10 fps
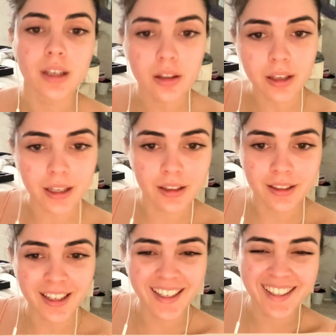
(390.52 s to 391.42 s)
clean.
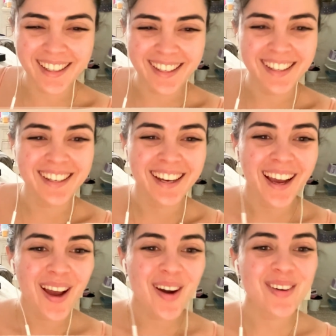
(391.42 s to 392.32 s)

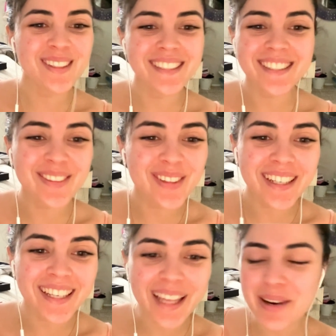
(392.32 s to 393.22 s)
Which isn't
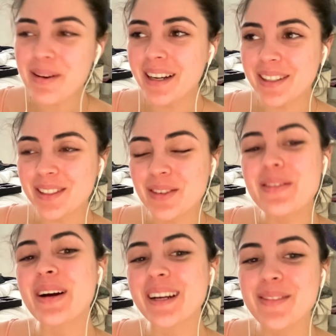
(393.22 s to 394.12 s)
working that well so
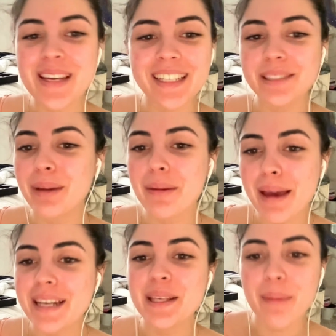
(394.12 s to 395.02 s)
far because my
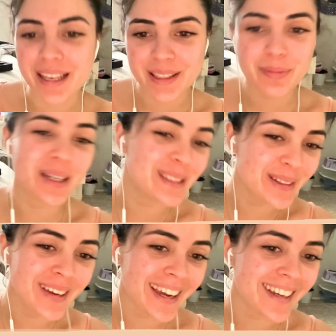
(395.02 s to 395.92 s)
bed is a mess, but it's
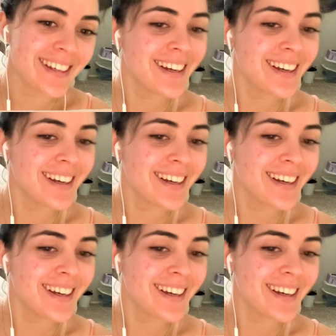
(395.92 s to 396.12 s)
okay.